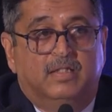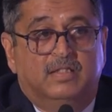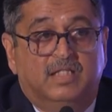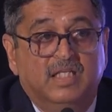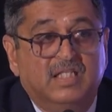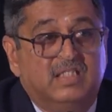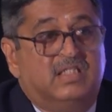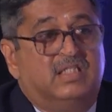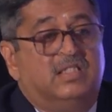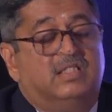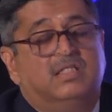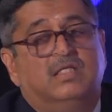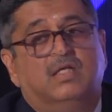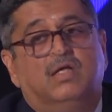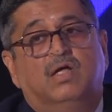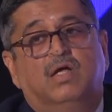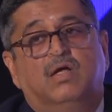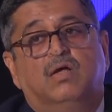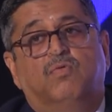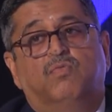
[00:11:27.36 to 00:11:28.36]
This
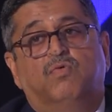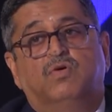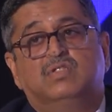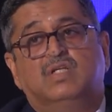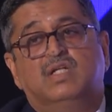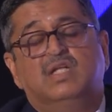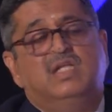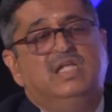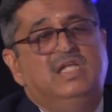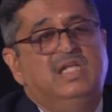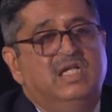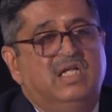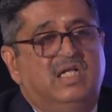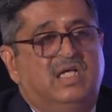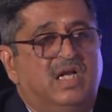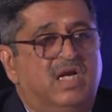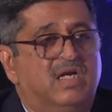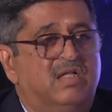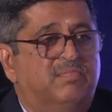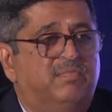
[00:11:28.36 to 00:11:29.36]
was an
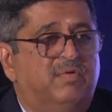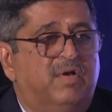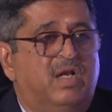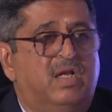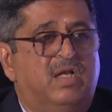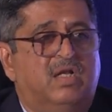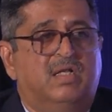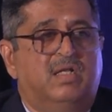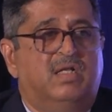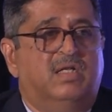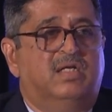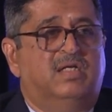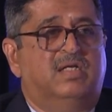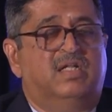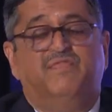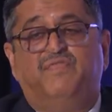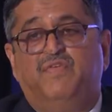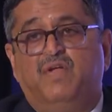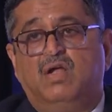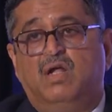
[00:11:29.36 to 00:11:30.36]
incredibly
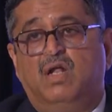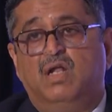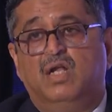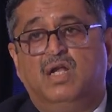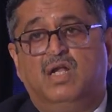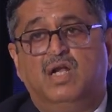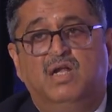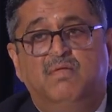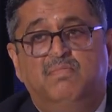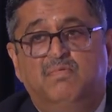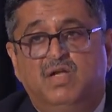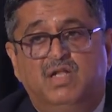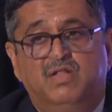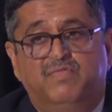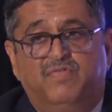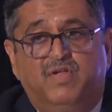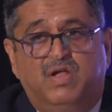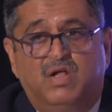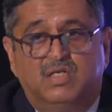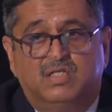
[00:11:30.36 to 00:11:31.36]
difficult
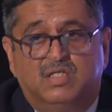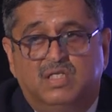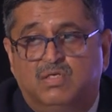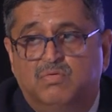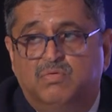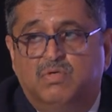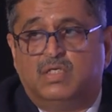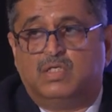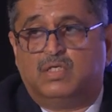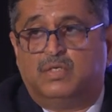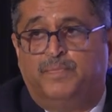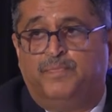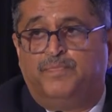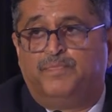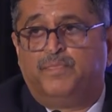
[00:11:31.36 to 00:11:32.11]
situation.